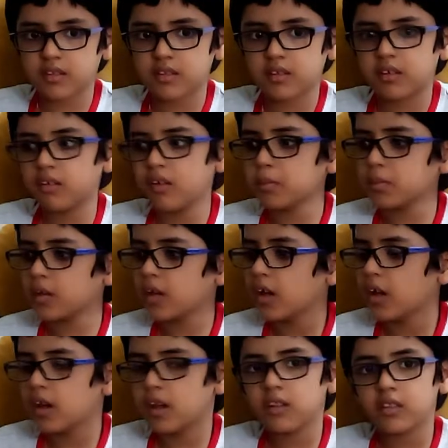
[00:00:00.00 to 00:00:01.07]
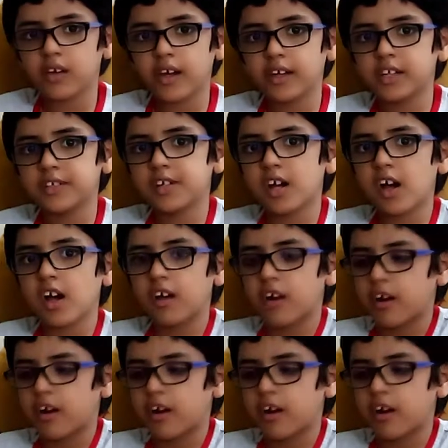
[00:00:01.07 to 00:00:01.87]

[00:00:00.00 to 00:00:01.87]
cubes inside the jar.